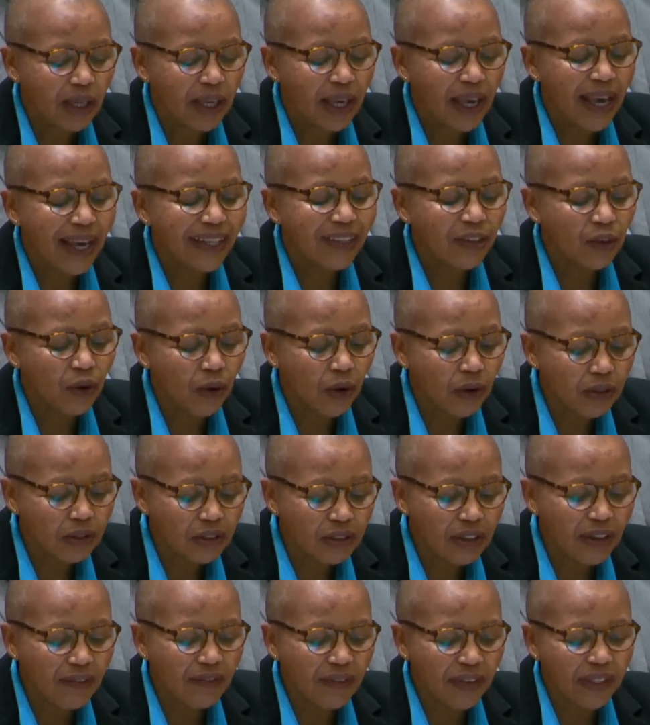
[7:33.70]
and
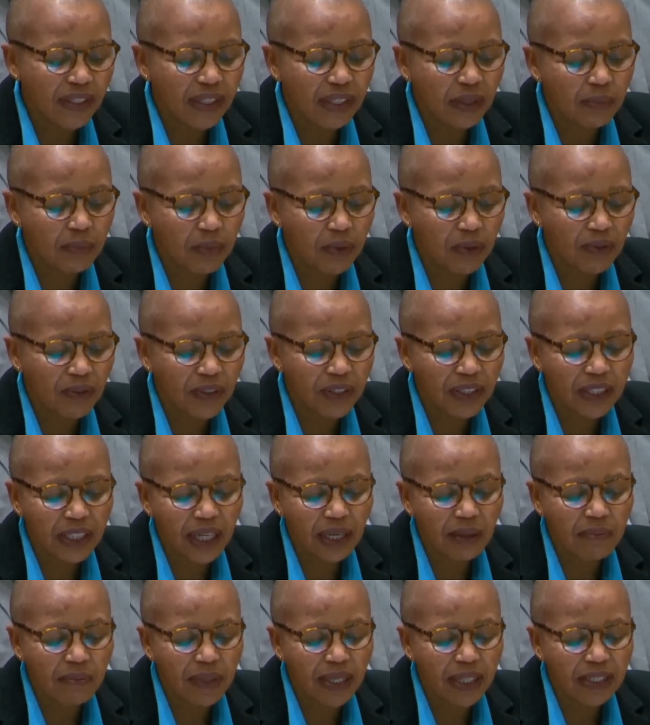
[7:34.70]
contravenes the
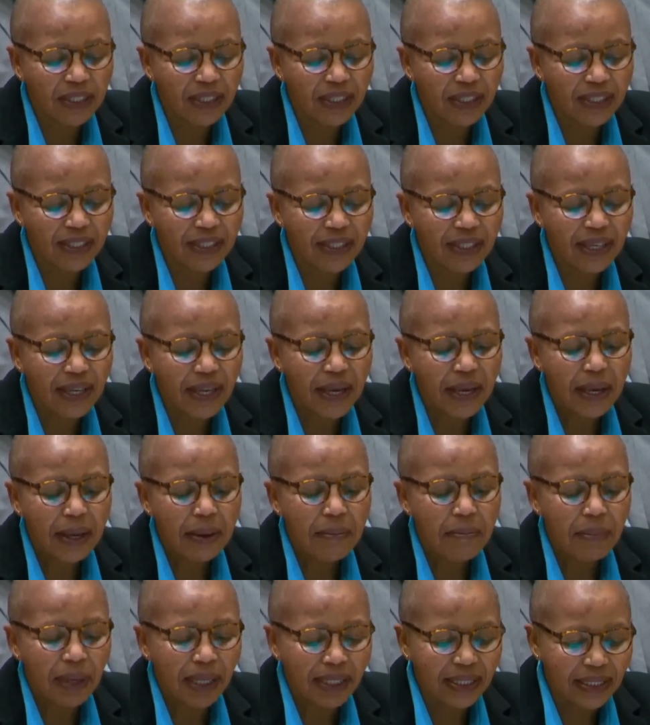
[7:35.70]
provisional measures
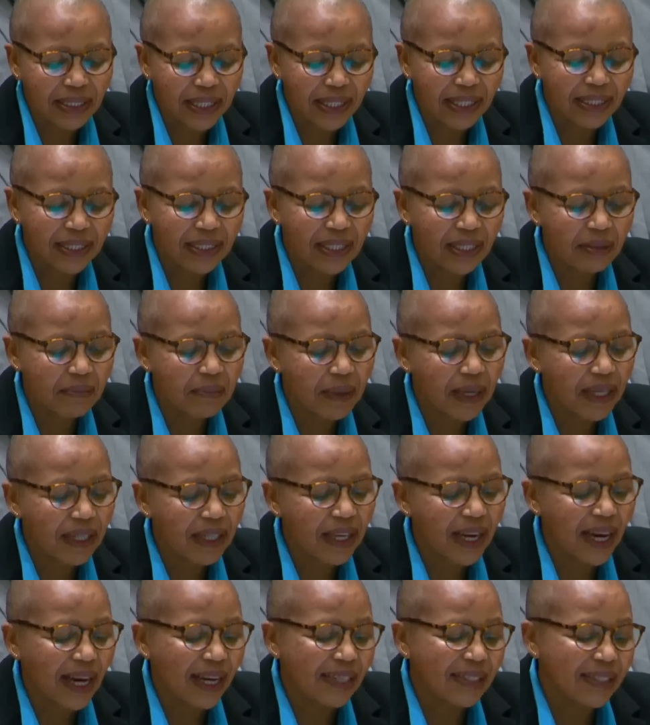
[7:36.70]
mandated by the
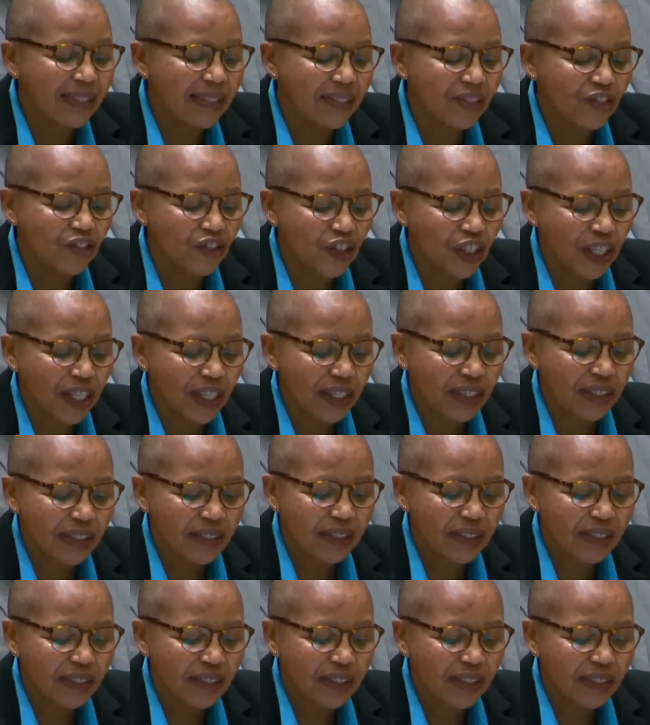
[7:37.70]
ICJ,